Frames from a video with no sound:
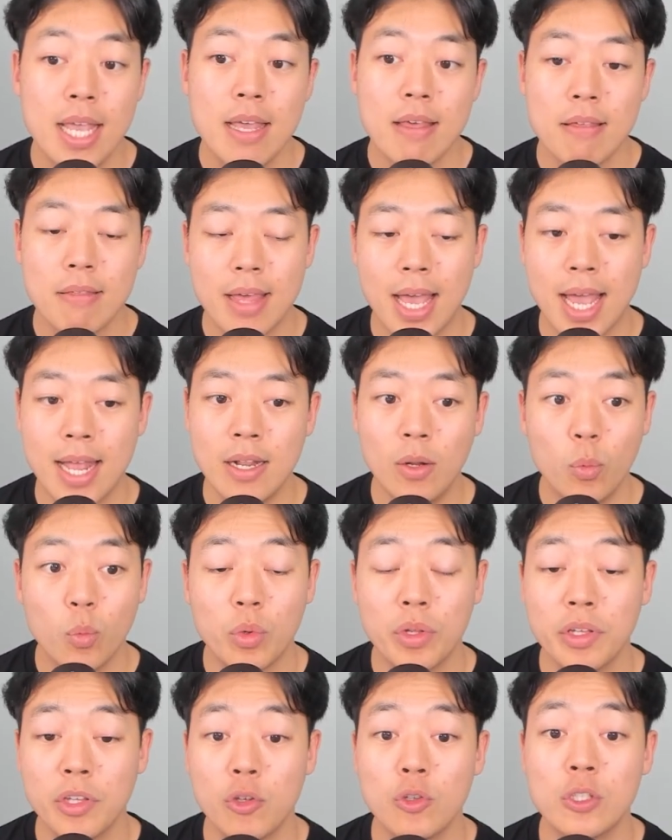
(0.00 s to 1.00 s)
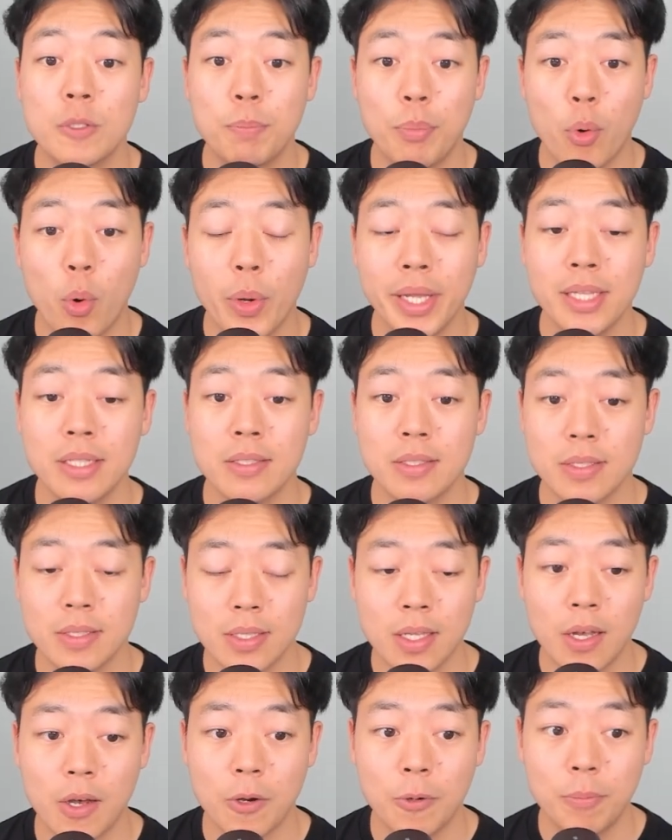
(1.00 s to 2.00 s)
Then we'll use point
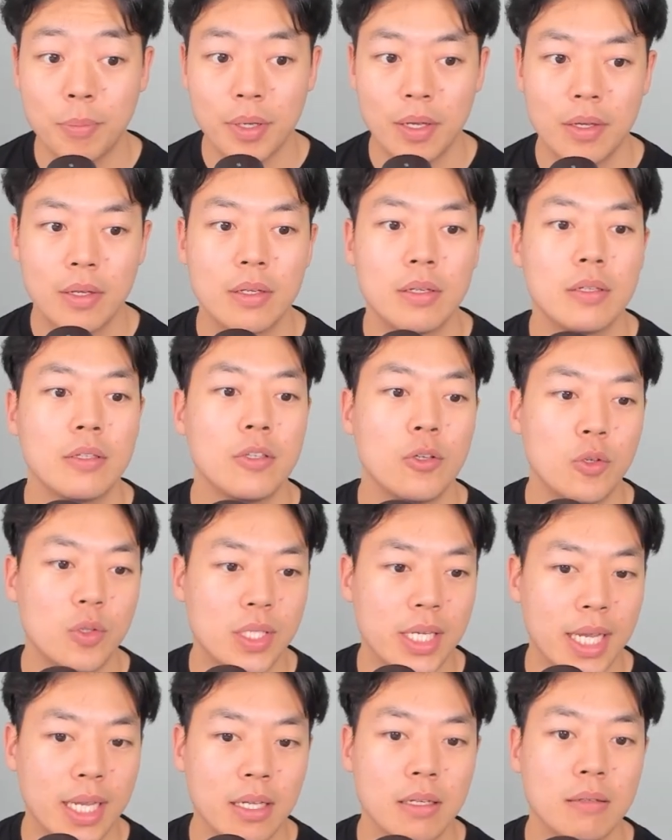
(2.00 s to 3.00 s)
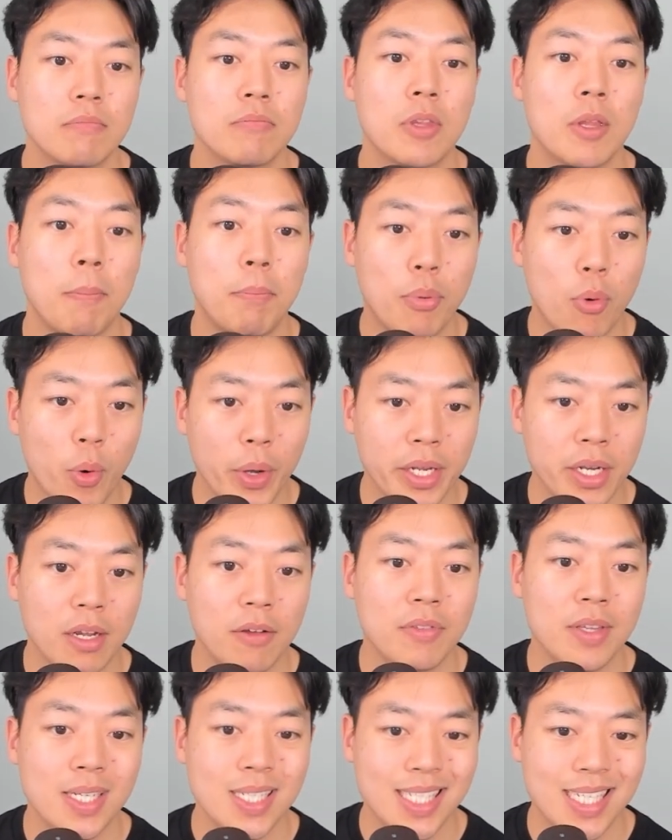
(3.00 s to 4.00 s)
slope using the point of
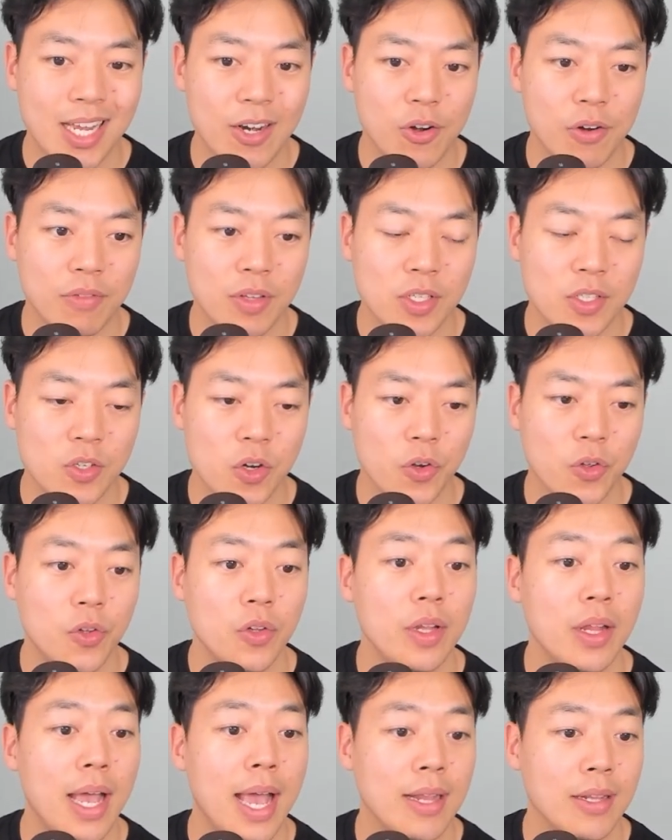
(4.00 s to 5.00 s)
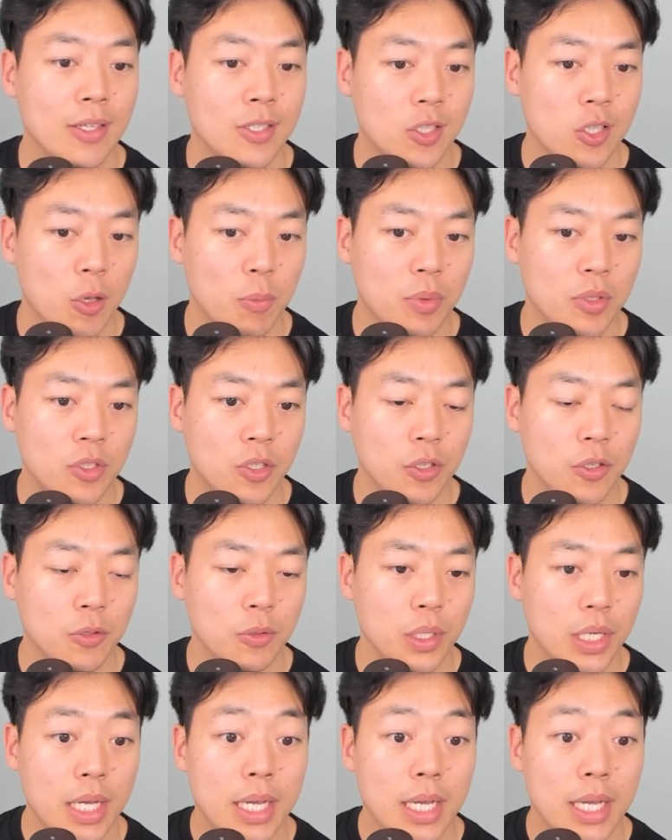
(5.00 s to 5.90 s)
the center of the circle and the slope of 2.